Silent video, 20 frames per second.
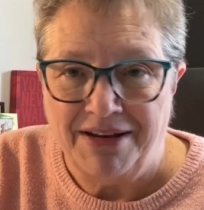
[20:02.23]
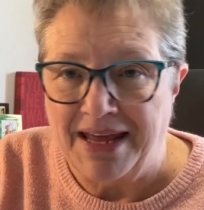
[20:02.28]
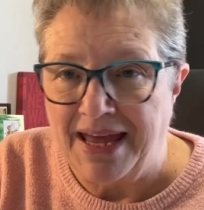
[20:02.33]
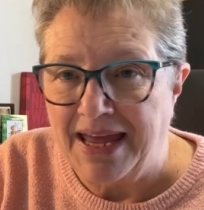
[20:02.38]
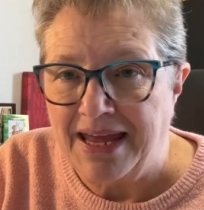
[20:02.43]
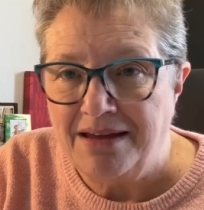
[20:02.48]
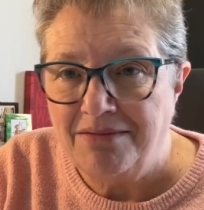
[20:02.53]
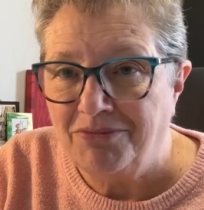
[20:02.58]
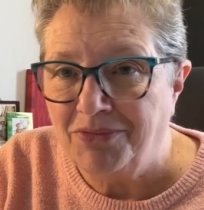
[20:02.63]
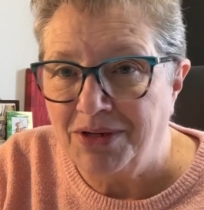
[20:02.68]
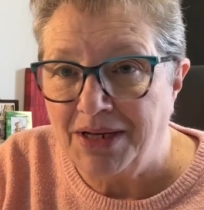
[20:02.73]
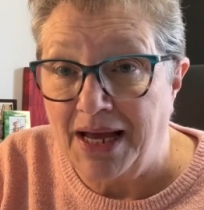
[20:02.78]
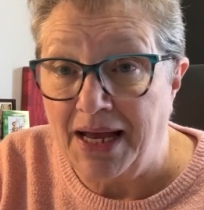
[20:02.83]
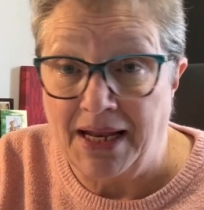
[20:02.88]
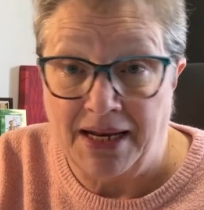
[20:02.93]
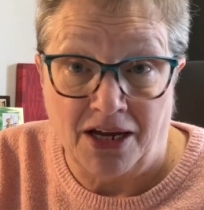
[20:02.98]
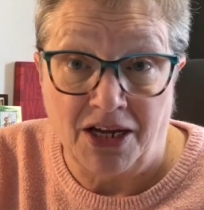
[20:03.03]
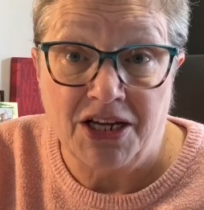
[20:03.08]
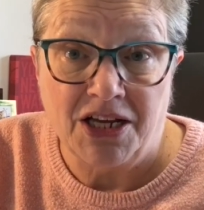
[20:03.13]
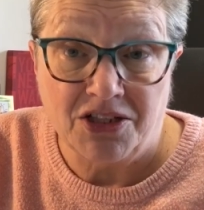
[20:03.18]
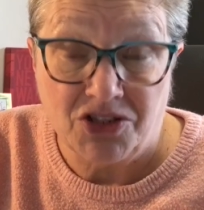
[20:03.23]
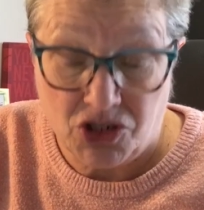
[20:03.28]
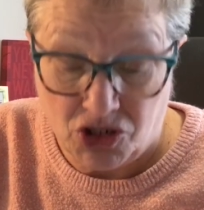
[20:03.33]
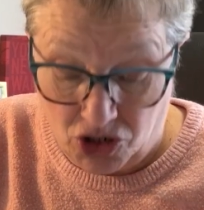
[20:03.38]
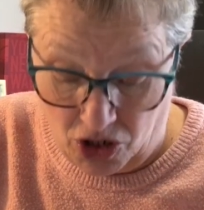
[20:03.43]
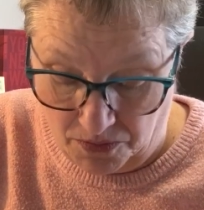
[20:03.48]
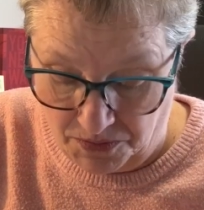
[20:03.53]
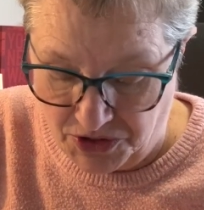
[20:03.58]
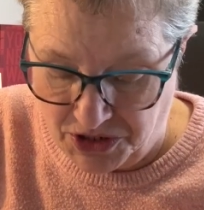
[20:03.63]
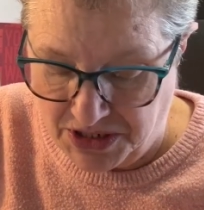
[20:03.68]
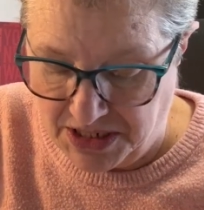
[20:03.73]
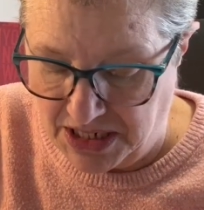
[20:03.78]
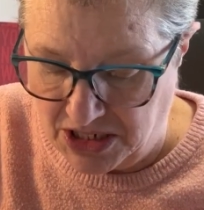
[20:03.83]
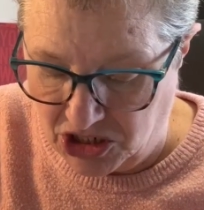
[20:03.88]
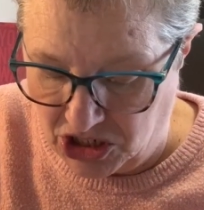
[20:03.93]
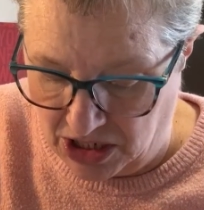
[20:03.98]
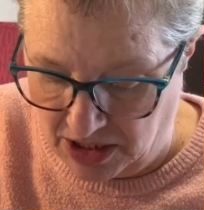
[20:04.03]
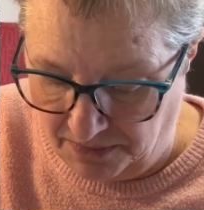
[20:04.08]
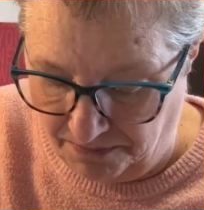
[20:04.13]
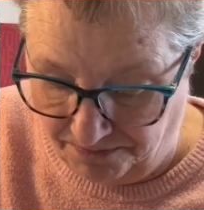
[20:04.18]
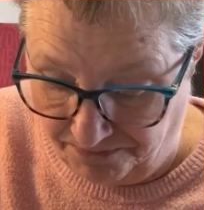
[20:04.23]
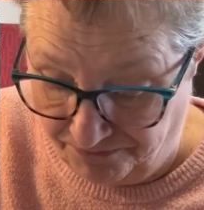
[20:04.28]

8, and I had stopped stitching,